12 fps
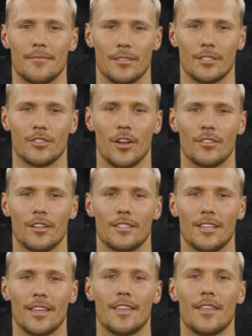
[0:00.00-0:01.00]
structured
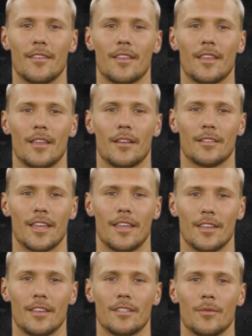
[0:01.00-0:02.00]
data, data
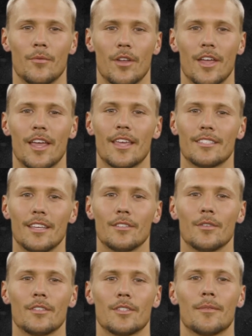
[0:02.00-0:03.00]
that is organized
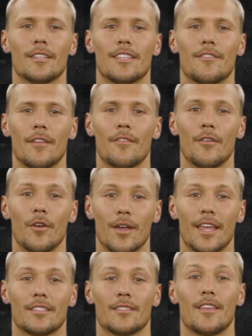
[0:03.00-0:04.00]
into a specific
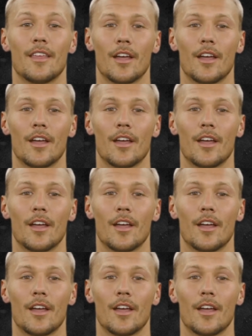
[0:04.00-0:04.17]
format,